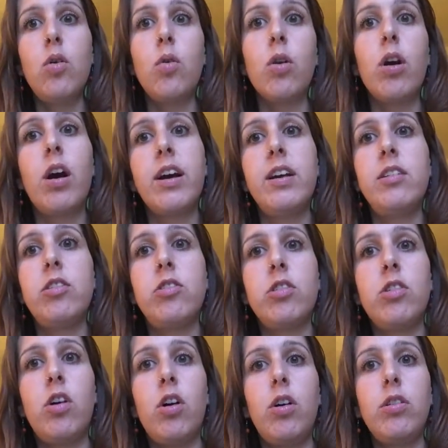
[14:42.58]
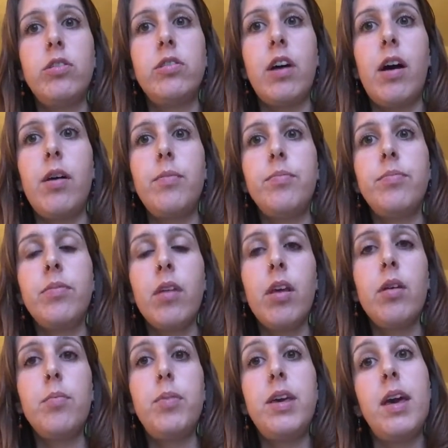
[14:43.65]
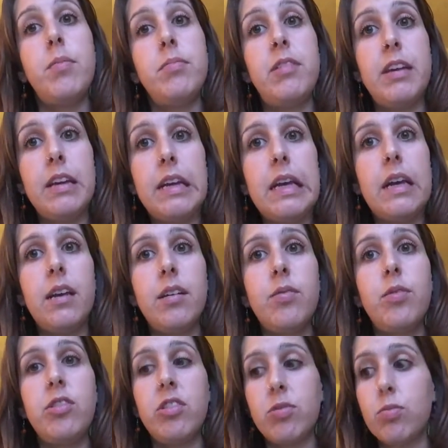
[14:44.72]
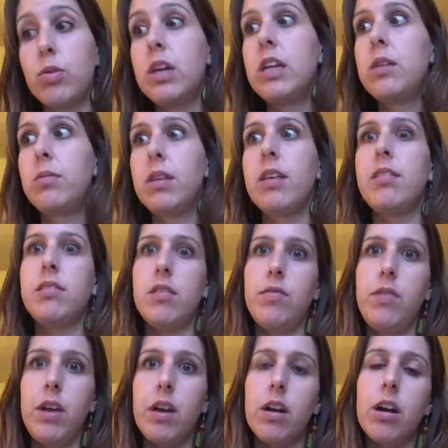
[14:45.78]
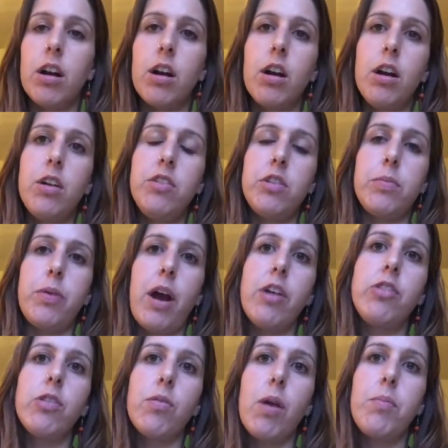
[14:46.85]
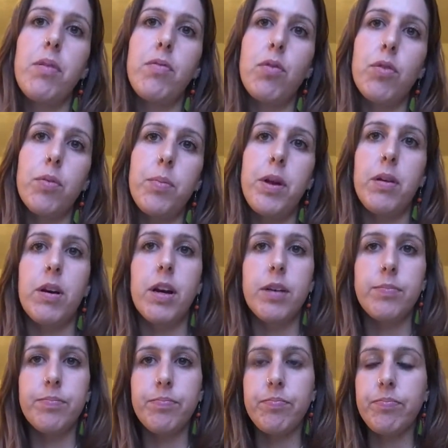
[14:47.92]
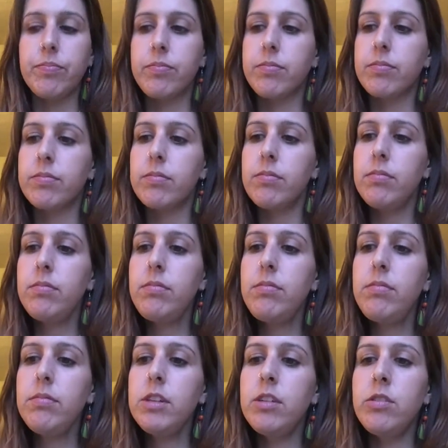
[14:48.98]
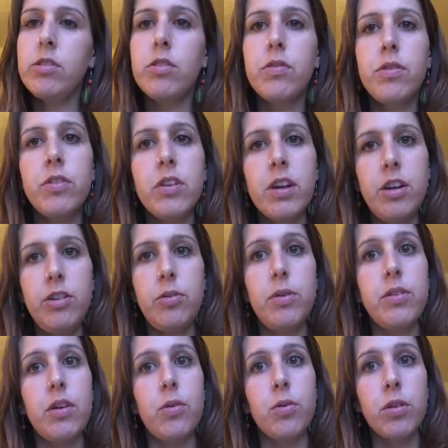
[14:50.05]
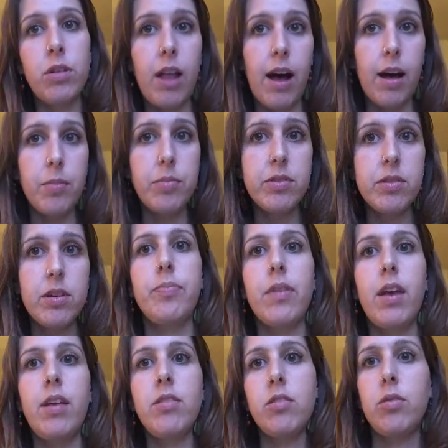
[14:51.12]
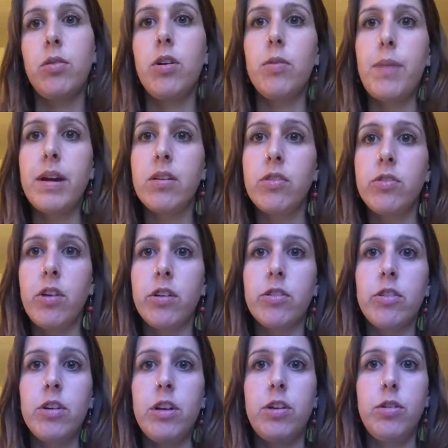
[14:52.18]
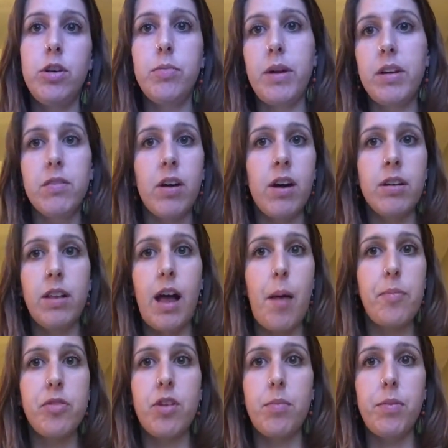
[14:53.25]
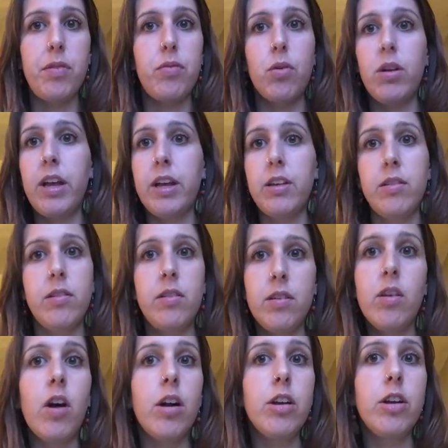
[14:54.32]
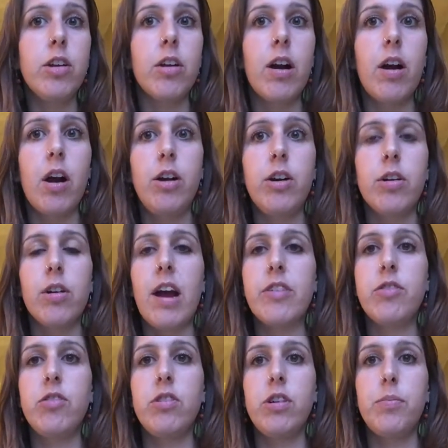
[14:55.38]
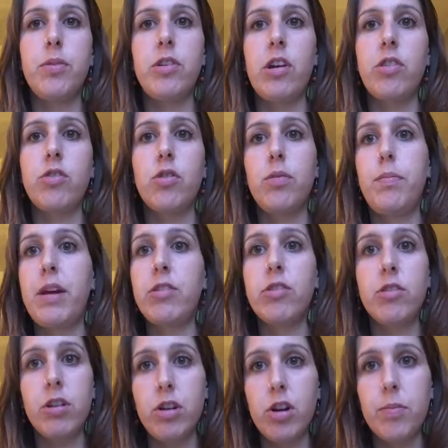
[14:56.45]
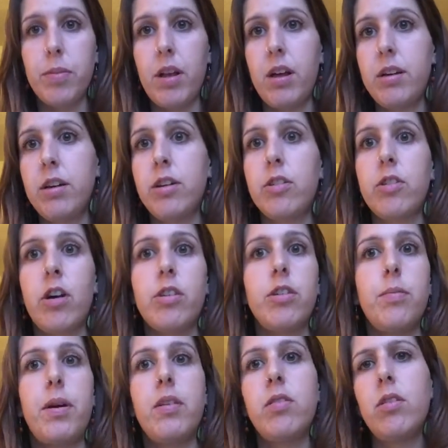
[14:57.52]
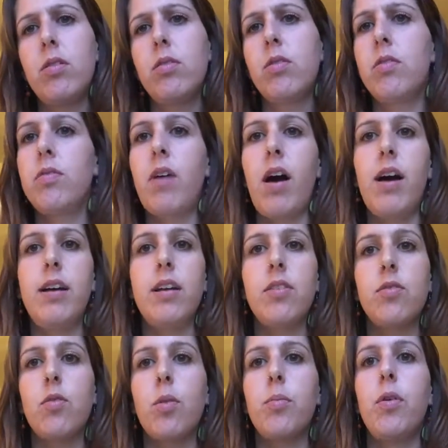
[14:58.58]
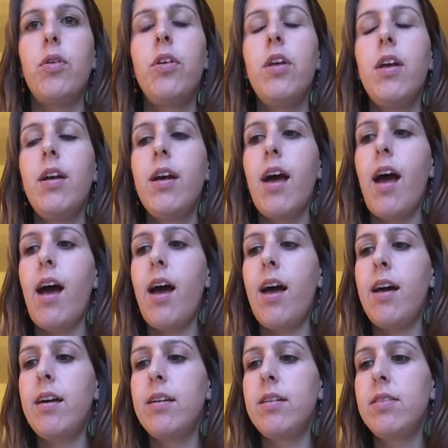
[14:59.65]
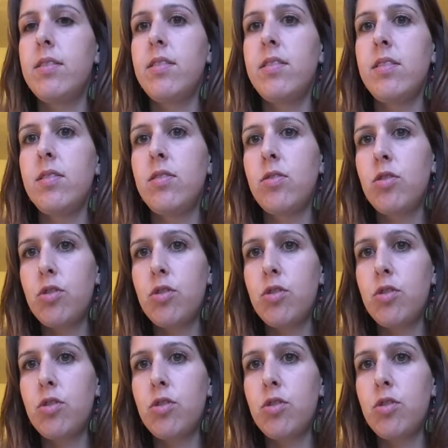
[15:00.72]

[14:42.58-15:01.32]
or a condition called PMDD, which is really, really severe depression right before the period. So the first thing I do is I order labs. And so your medical doctor, you know, you might have had labs done before, like gotten your estrogen and progesterone measured in your blood, and your doctor might have said, oh, it's fine, it's normal. And this is